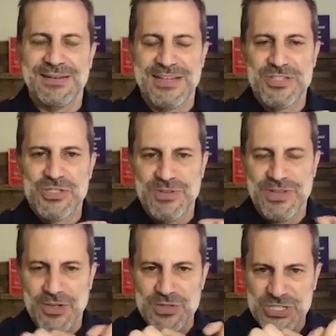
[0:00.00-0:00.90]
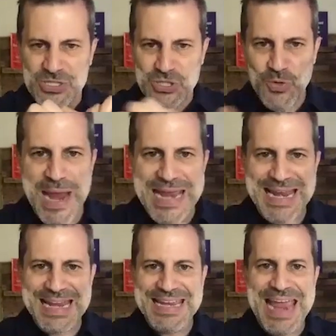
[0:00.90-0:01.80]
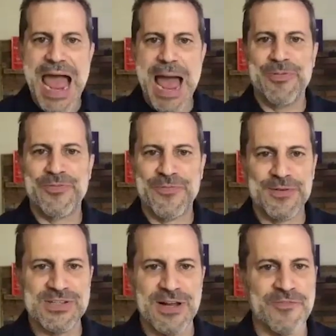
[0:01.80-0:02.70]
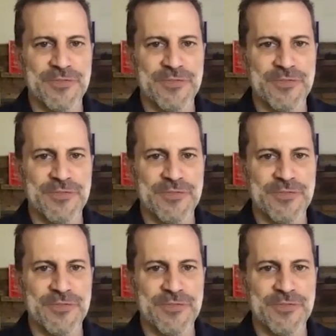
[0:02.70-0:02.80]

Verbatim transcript: this like there's this training gap for uh,